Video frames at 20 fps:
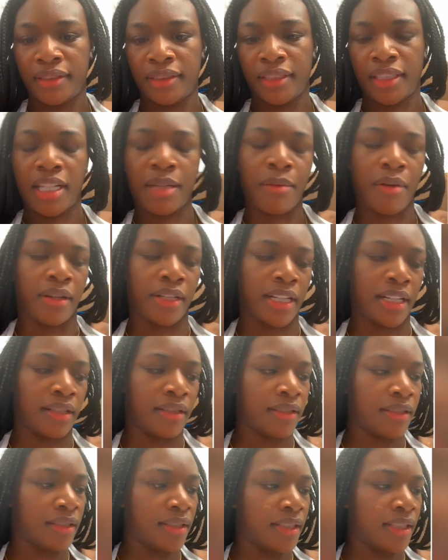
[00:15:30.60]
Come on now.
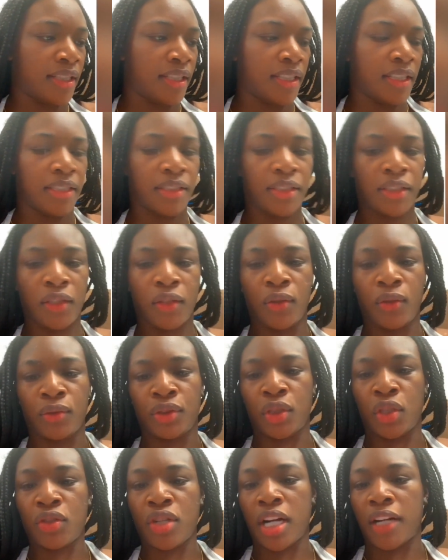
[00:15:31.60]
So
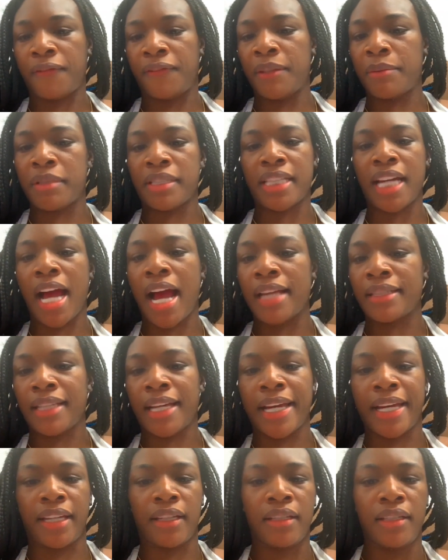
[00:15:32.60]
don't try to flip the ties
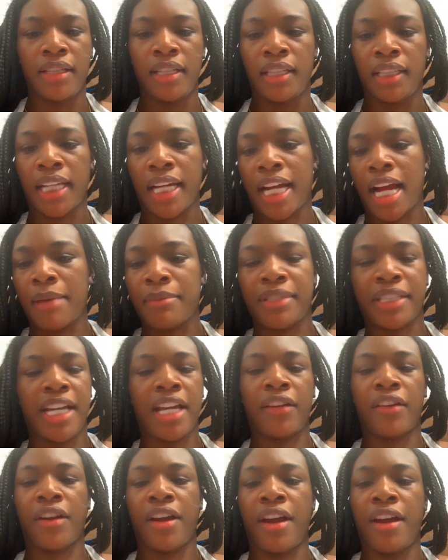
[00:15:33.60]
like I'm
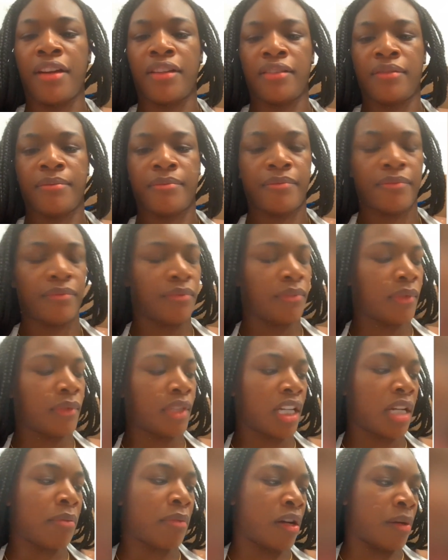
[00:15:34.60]
scared of her.
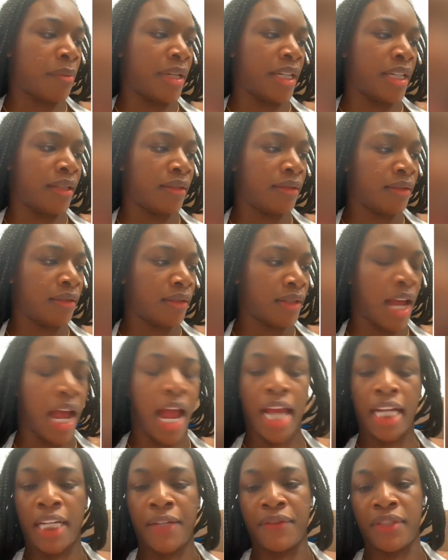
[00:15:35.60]
Come on, man. I
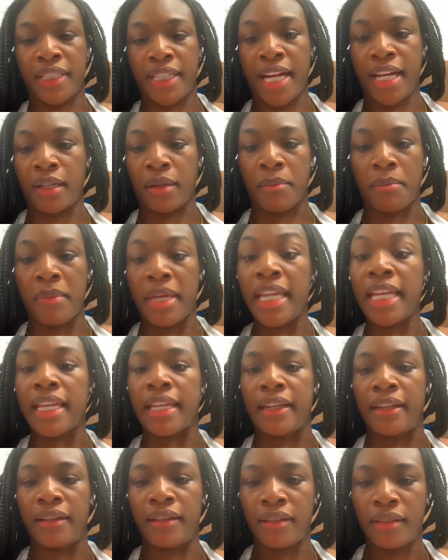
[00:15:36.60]
ain't even scared of
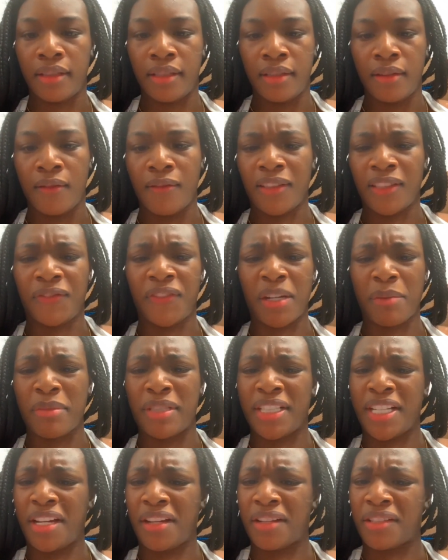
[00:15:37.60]
men. What the fuck am I
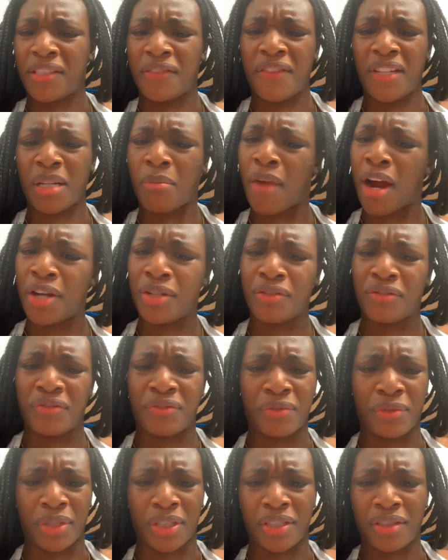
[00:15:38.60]
scared of Savannah Marshall
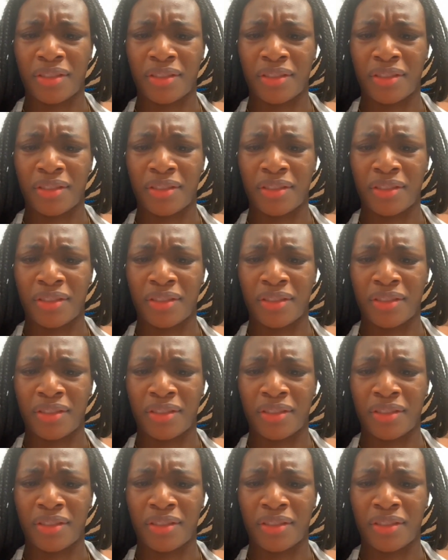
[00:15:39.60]
for?